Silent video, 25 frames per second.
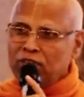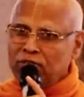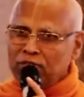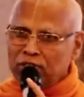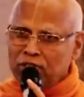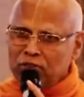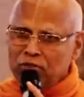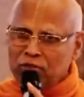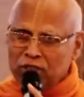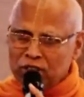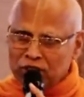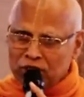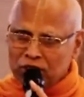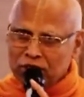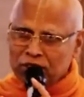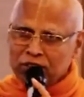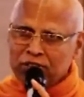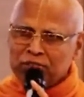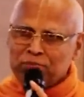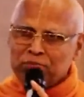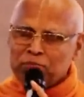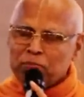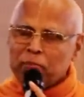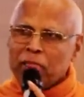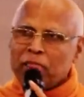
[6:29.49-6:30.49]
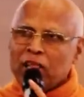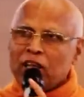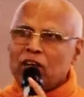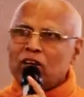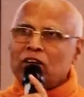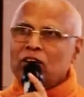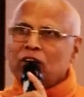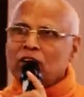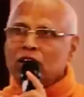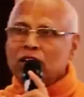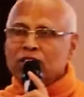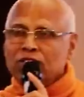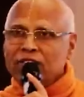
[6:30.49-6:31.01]
if you want to
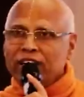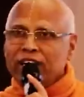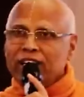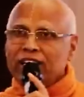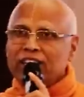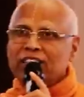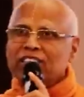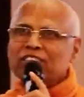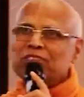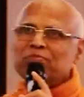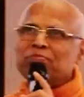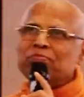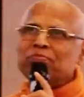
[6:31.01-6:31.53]
call that,